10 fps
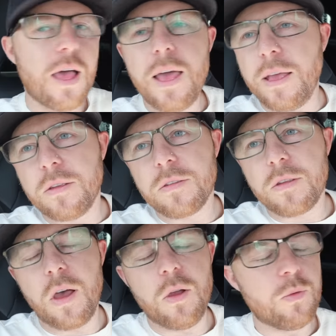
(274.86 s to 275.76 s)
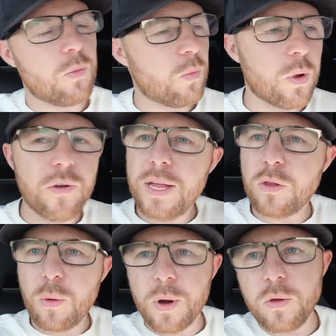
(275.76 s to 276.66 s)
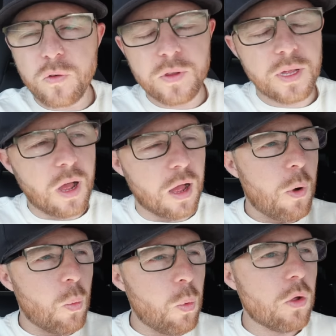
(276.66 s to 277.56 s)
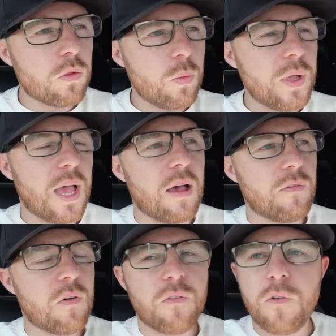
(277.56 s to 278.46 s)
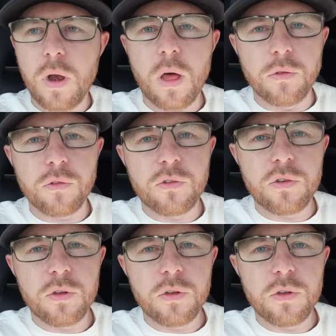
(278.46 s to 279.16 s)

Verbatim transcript: Okay, so we're eating Domino's for dinner, but what do we have for lunch?